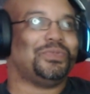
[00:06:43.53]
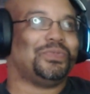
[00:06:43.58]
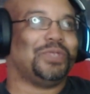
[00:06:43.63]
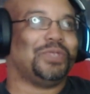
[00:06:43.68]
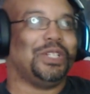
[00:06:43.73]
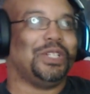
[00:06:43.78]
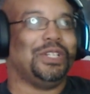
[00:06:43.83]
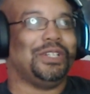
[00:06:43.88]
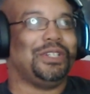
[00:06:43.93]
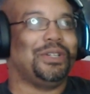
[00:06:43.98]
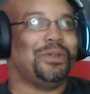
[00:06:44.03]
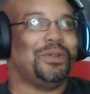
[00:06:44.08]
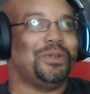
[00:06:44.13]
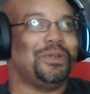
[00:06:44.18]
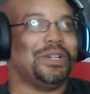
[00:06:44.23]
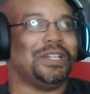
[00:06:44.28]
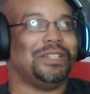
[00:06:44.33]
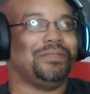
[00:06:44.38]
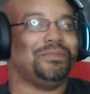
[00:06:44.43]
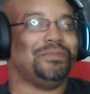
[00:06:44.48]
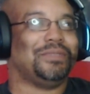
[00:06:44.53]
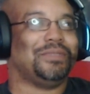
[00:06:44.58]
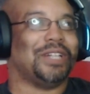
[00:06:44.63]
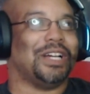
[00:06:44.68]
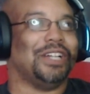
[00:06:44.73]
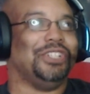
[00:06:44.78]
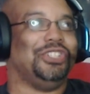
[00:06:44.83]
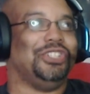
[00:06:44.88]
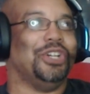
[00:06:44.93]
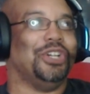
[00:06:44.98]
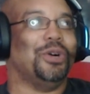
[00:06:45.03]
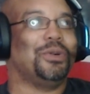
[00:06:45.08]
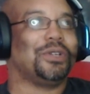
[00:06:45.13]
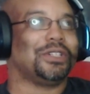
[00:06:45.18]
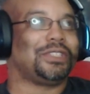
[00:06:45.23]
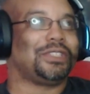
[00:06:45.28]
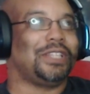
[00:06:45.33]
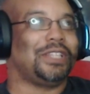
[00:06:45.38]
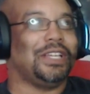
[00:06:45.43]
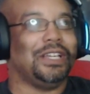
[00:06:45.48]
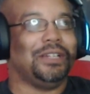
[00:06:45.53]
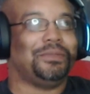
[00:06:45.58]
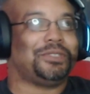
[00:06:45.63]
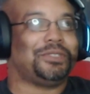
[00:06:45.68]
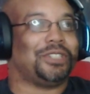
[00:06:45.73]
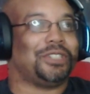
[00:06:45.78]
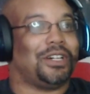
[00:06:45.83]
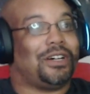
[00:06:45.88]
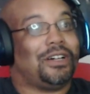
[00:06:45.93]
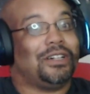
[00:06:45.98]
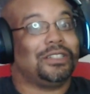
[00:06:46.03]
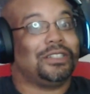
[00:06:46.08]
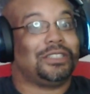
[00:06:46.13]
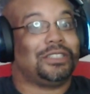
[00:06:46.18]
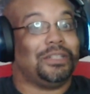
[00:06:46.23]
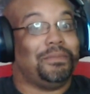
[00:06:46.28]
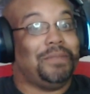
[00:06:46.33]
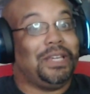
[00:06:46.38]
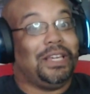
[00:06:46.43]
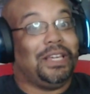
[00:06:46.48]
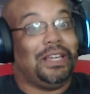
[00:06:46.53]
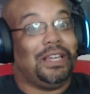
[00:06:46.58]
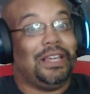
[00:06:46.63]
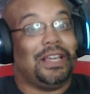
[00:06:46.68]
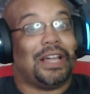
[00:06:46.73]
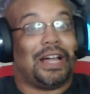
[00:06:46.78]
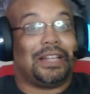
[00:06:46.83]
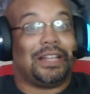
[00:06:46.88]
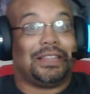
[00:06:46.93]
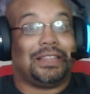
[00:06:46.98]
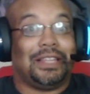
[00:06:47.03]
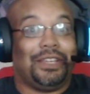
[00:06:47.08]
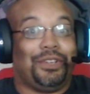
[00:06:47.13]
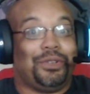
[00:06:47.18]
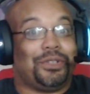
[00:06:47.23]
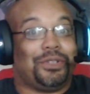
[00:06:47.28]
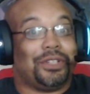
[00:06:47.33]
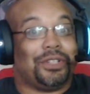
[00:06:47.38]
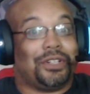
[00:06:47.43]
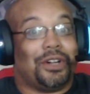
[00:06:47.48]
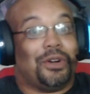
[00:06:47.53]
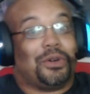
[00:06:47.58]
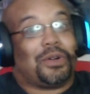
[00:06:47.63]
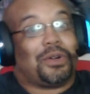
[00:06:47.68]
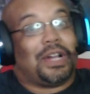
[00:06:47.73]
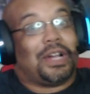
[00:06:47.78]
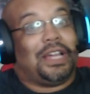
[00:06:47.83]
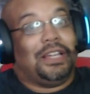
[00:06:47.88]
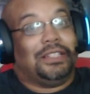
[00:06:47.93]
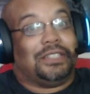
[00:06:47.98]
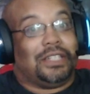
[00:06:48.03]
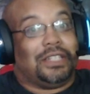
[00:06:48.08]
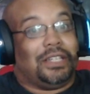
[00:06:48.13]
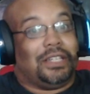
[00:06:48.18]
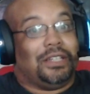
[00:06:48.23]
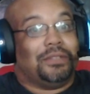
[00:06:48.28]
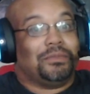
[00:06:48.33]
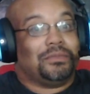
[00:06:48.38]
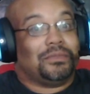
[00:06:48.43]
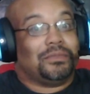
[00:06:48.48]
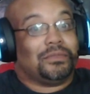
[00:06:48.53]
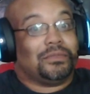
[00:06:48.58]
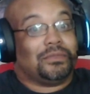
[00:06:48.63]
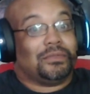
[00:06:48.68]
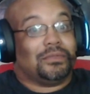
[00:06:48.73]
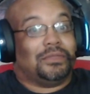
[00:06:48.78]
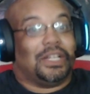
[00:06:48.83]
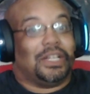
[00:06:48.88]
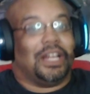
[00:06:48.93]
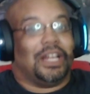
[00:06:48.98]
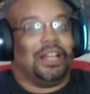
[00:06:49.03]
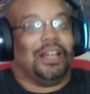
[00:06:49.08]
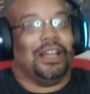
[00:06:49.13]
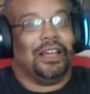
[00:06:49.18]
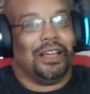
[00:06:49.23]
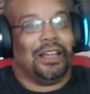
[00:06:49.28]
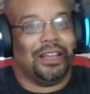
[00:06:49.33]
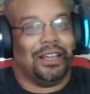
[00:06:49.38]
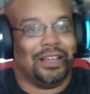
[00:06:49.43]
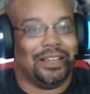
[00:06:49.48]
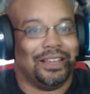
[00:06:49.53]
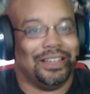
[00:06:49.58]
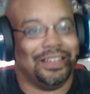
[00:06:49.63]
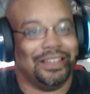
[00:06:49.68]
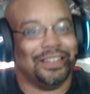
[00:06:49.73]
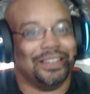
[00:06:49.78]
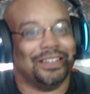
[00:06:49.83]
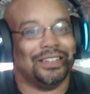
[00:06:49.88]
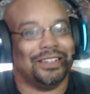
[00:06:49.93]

When you're doing a Joker theme song, to me, I think you should go crazy. The